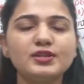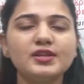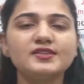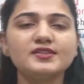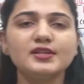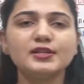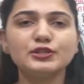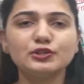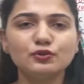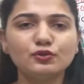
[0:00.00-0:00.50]
As
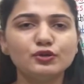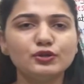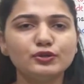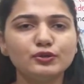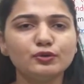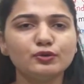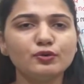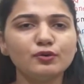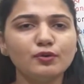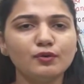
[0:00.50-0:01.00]
I told
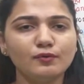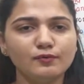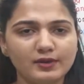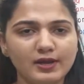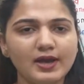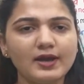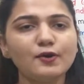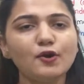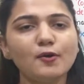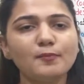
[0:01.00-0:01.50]
you, we
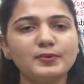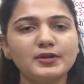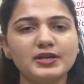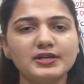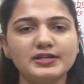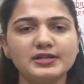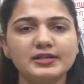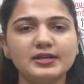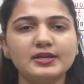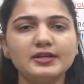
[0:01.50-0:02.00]
are
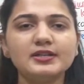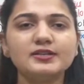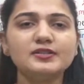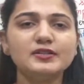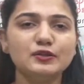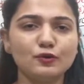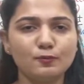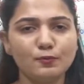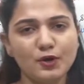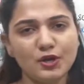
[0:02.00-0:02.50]
operating it in
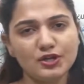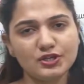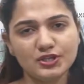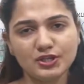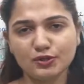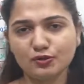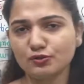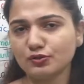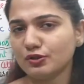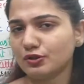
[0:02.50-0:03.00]
0.8
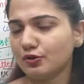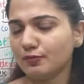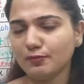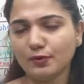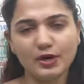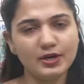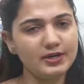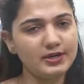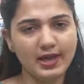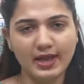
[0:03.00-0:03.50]
to
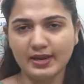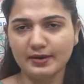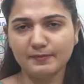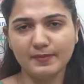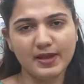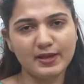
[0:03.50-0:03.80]
0.9